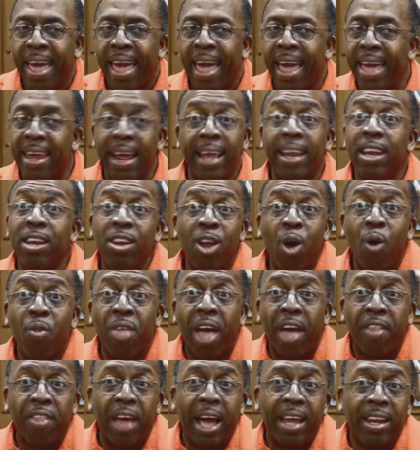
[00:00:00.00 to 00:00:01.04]
And I didn't know
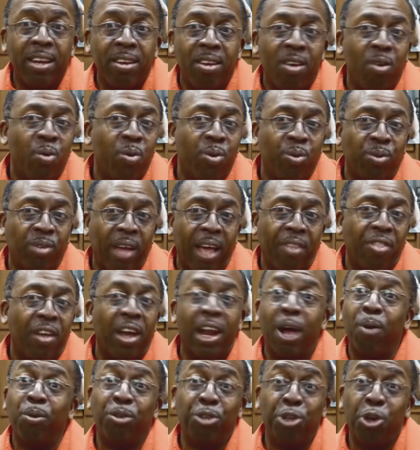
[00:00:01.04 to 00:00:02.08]
that. I thought
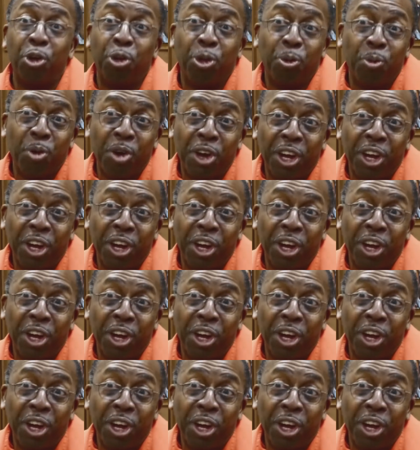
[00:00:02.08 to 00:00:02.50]
I was the only one.